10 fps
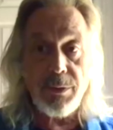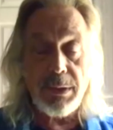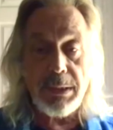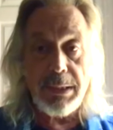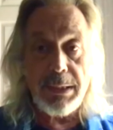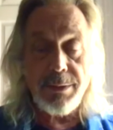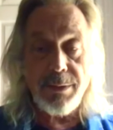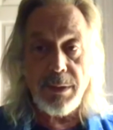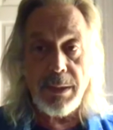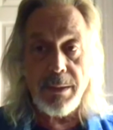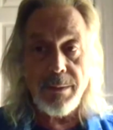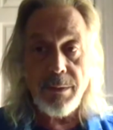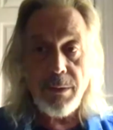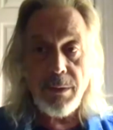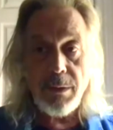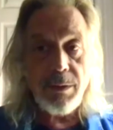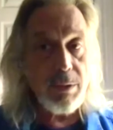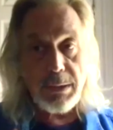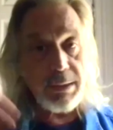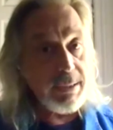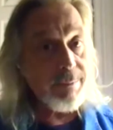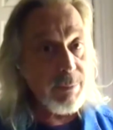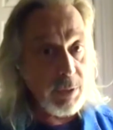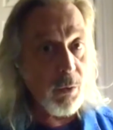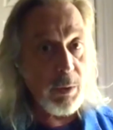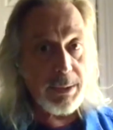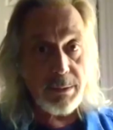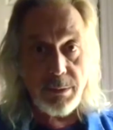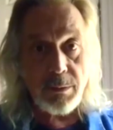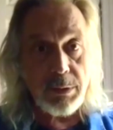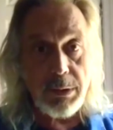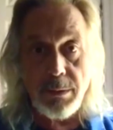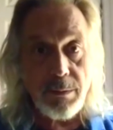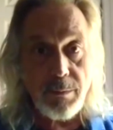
that you can keep going till you